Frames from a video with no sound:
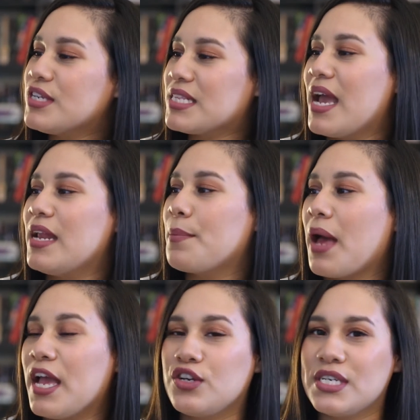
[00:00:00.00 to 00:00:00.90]
Sight
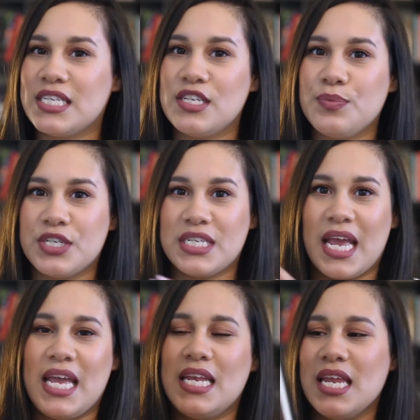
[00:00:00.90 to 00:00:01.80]
by Kristen
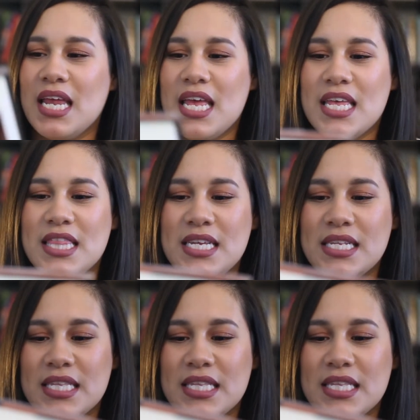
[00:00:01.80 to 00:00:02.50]
Brittain. This